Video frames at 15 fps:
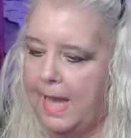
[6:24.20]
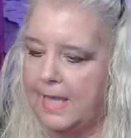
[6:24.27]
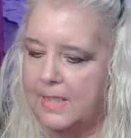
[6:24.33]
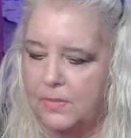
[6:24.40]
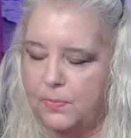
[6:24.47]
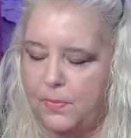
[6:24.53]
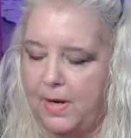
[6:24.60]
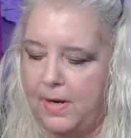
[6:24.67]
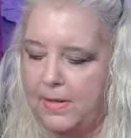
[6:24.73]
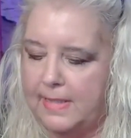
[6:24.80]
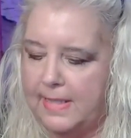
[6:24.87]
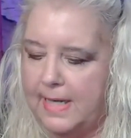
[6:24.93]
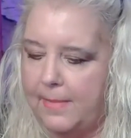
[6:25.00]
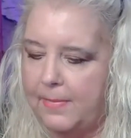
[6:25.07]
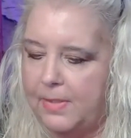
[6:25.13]
I swear,
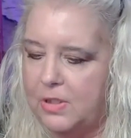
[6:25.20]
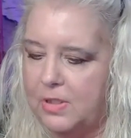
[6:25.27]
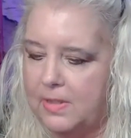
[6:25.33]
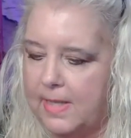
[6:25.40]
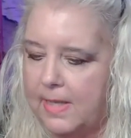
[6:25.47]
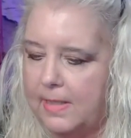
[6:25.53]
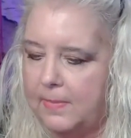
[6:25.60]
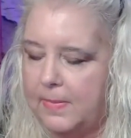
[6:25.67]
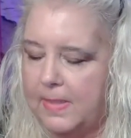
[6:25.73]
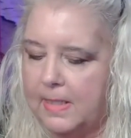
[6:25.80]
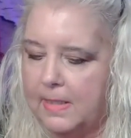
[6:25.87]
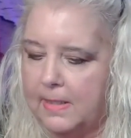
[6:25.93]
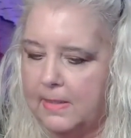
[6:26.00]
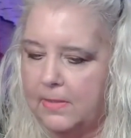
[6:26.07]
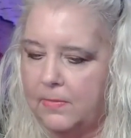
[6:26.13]
did I mention that at the
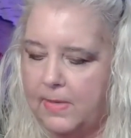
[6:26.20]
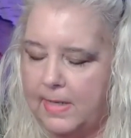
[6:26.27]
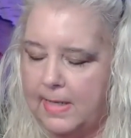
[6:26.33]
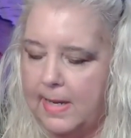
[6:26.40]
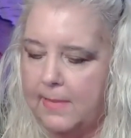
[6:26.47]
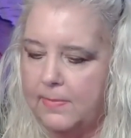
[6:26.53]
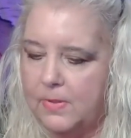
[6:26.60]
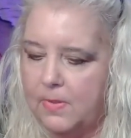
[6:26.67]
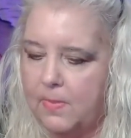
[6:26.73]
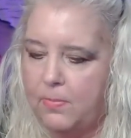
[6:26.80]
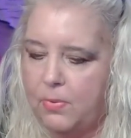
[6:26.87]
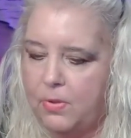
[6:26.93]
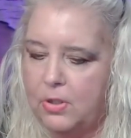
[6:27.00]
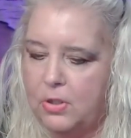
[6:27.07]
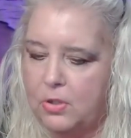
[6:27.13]
beginning of the reading?
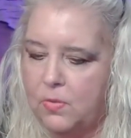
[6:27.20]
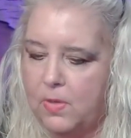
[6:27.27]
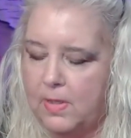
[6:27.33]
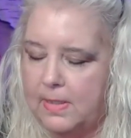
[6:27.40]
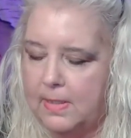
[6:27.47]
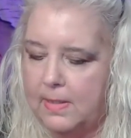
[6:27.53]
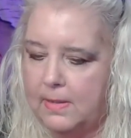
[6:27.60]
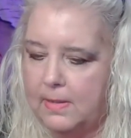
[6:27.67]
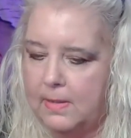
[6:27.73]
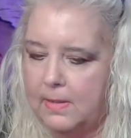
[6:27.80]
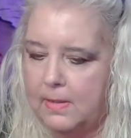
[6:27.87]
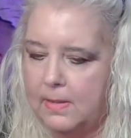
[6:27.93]
I'm pretty sure I did.